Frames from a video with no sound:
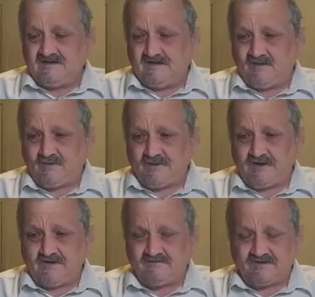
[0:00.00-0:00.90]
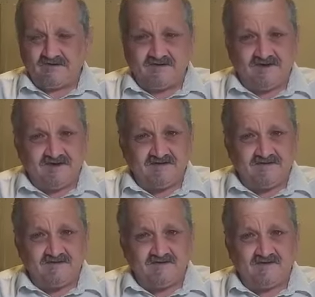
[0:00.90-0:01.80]
I hope you're having a good
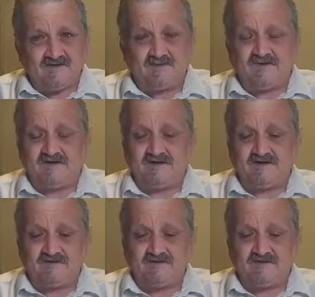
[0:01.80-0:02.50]
day, and I hope you're